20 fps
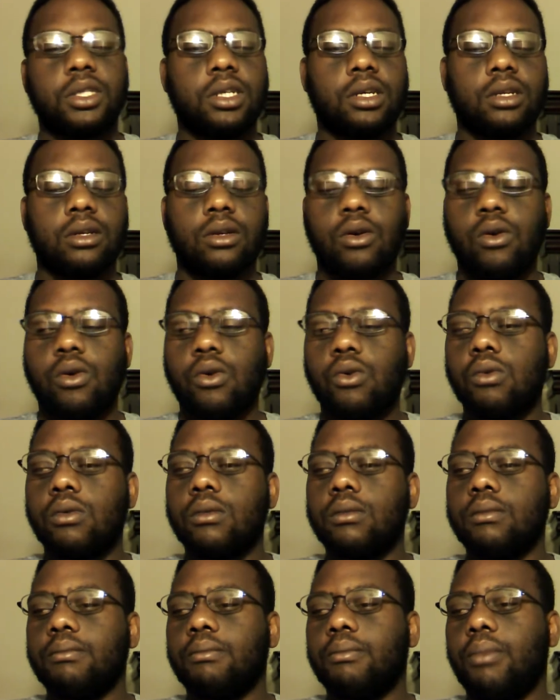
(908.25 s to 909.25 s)
She can
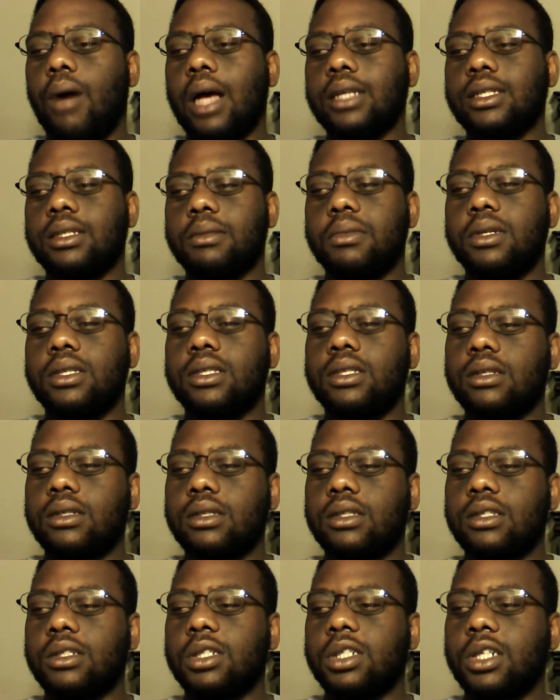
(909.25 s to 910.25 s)
go possibly
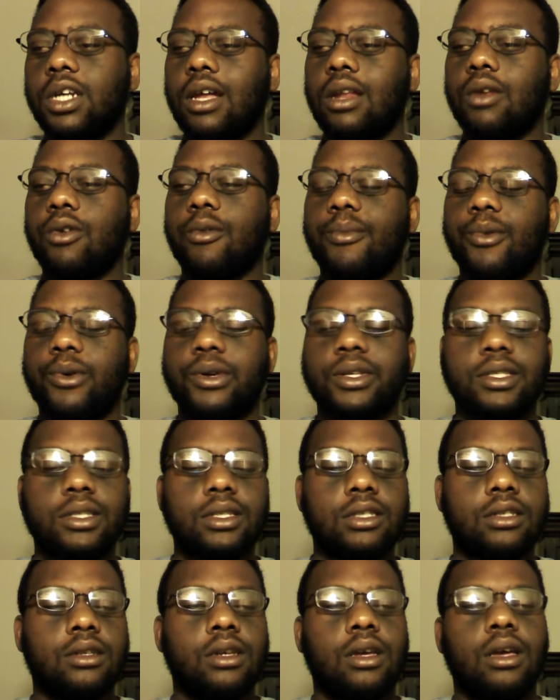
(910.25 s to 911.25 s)
to, to jail or
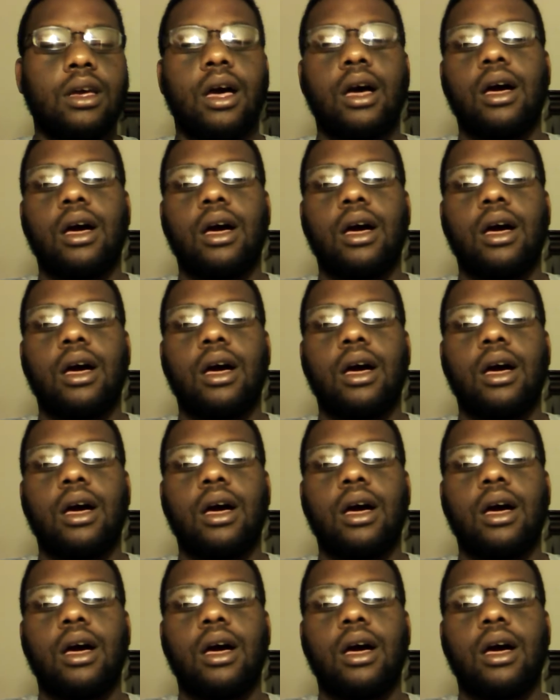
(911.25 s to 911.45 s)
prison.